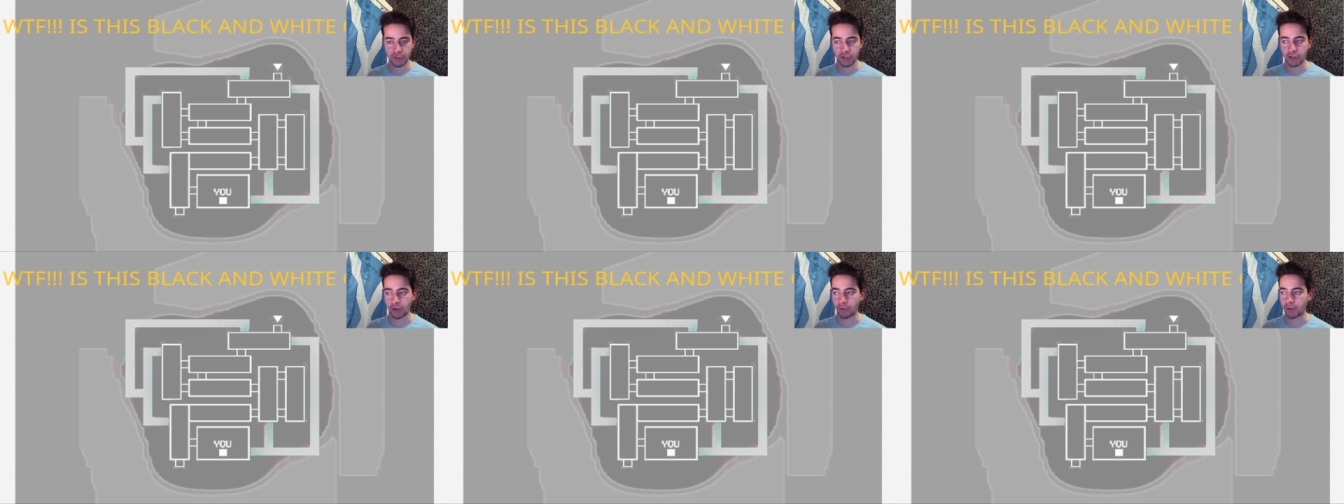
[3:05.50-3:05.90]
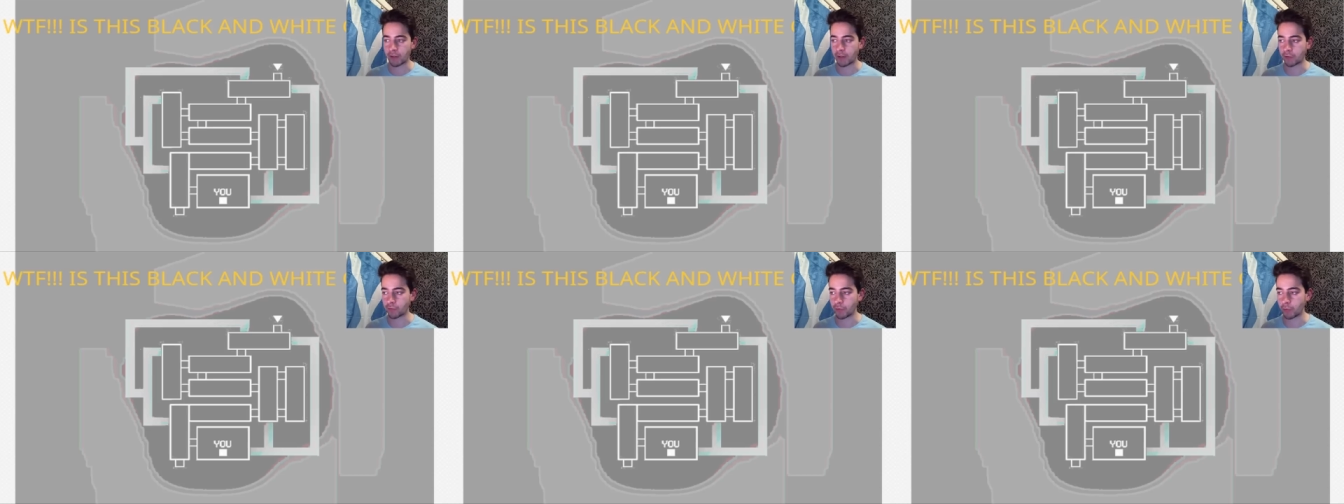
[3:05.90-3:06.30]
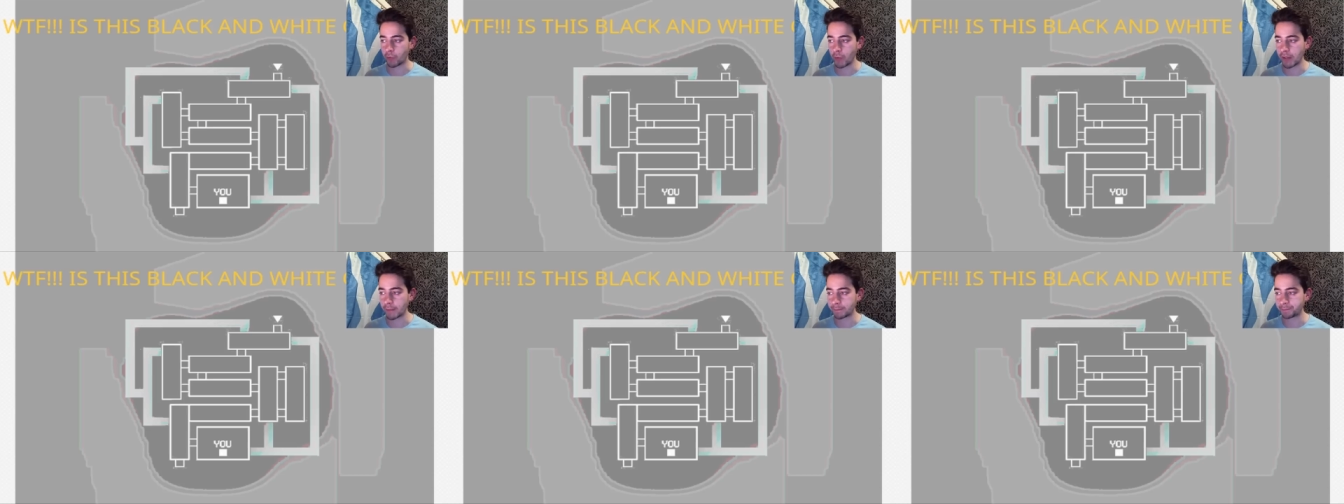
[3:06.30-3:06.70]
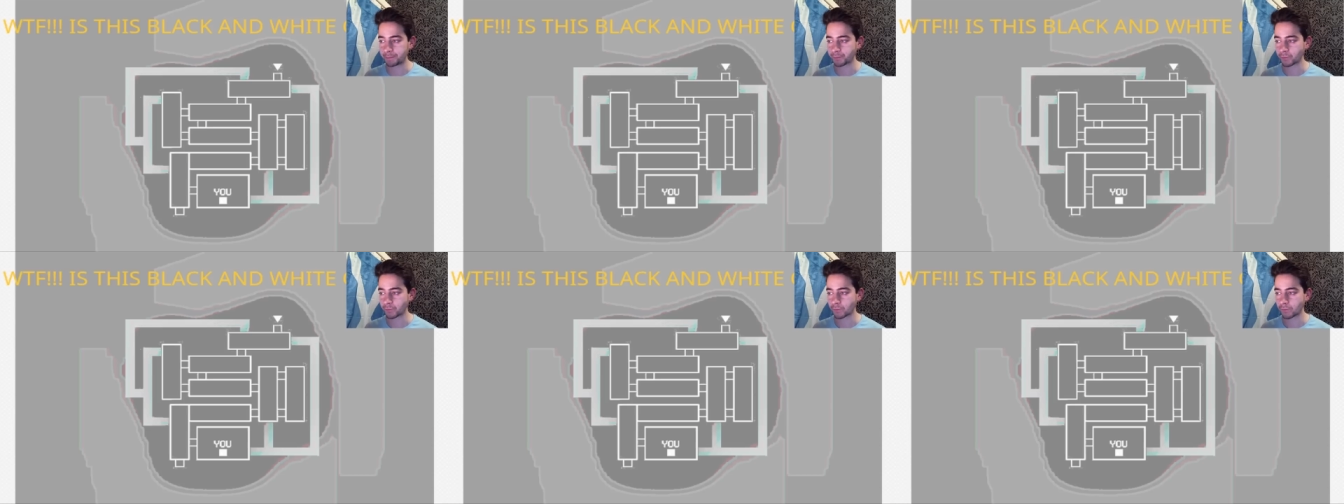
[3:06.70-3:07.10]
just get rid of this real quick
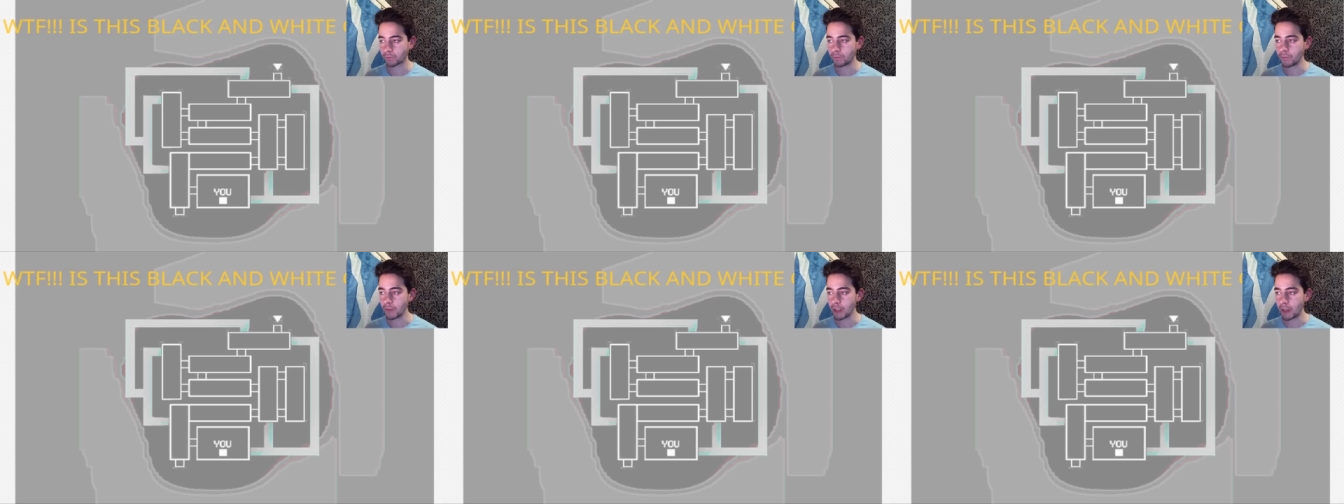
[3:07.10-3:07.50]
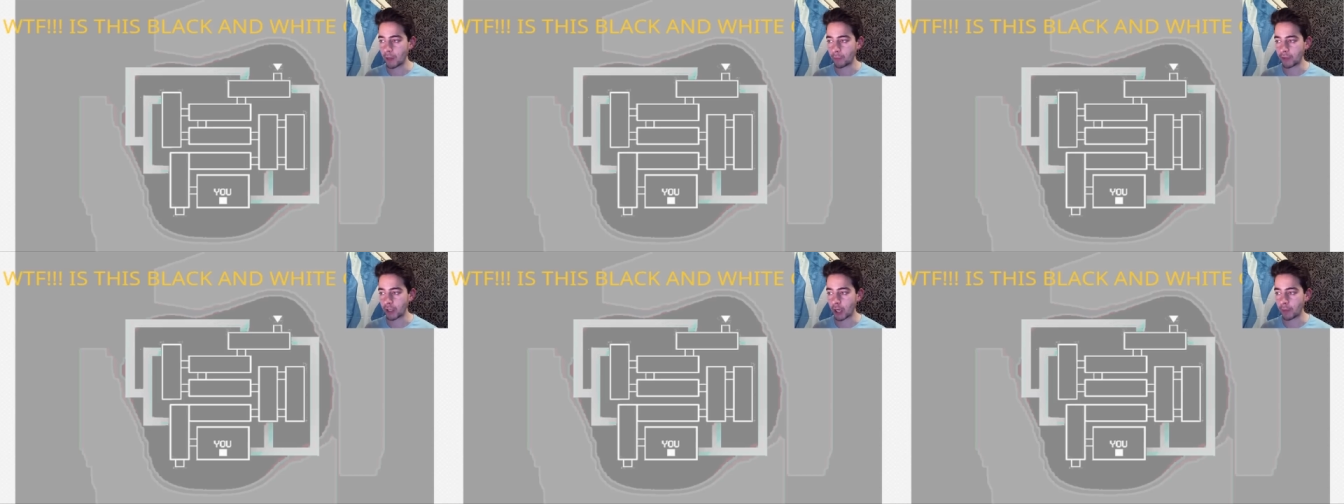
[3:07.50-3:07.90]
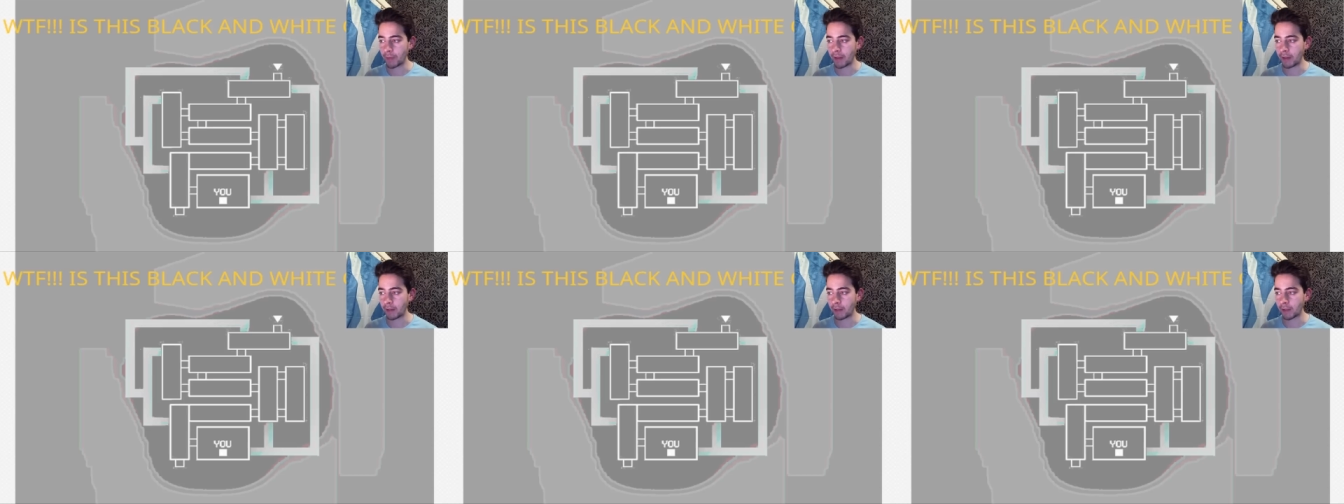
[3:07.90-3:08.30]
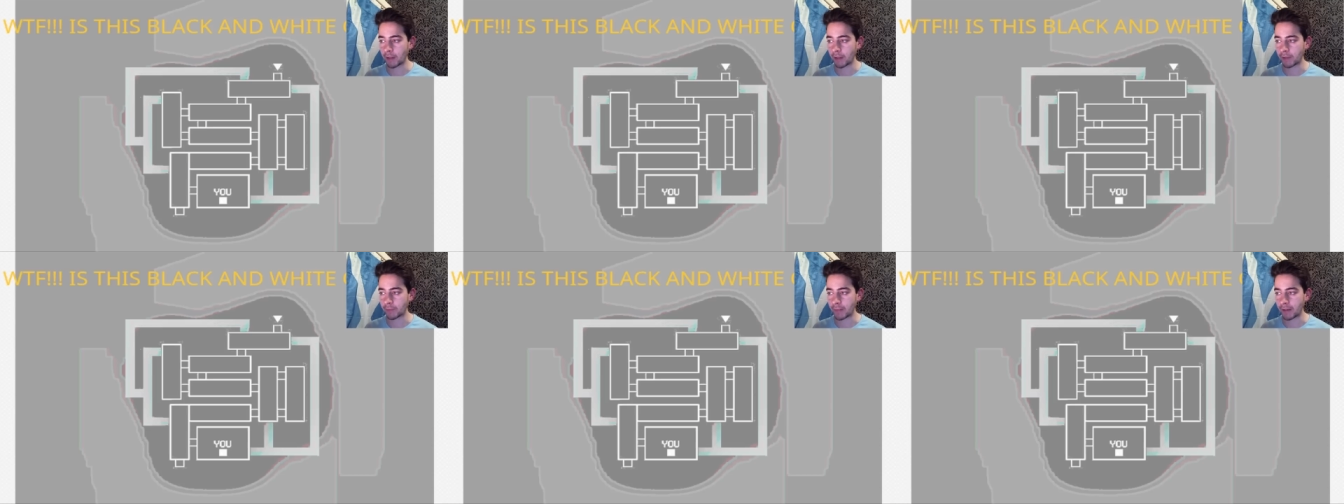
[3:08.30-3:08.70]
and we come in,
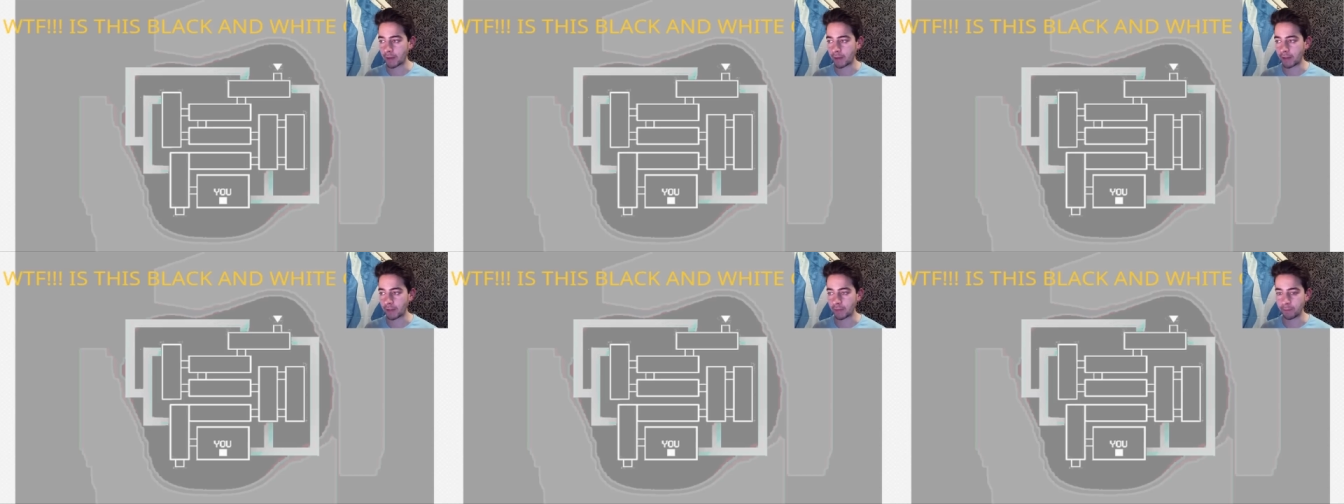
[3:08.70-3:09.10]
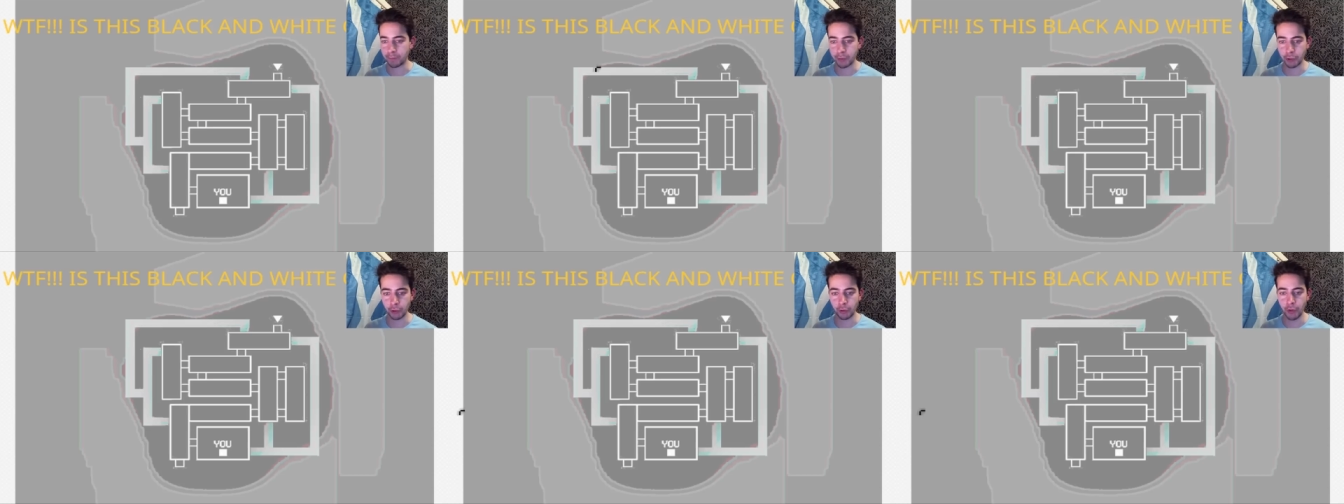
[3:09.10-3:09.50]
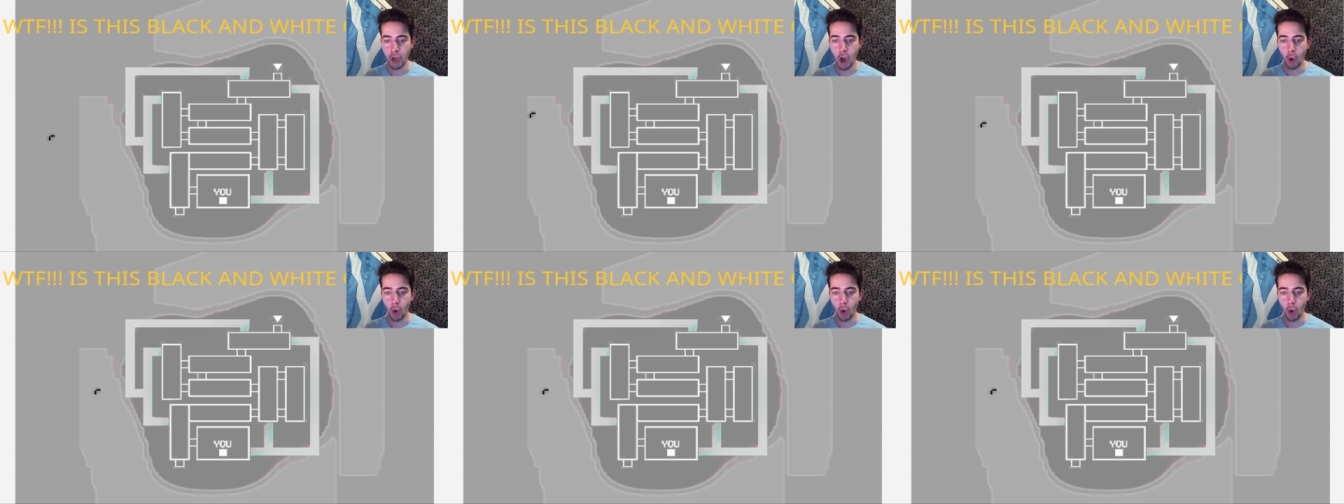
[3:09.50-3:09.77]
let's make it nice and blue.